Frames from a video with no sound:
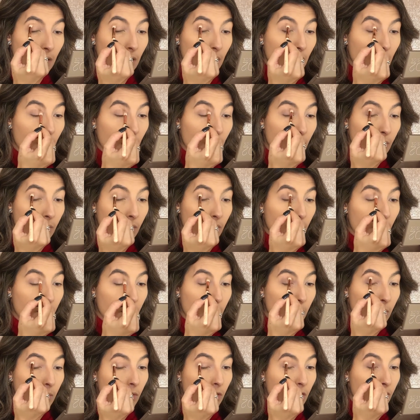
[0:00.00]
with a
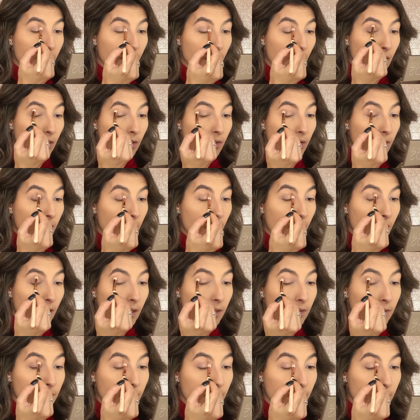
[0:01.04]
bit more of that gray.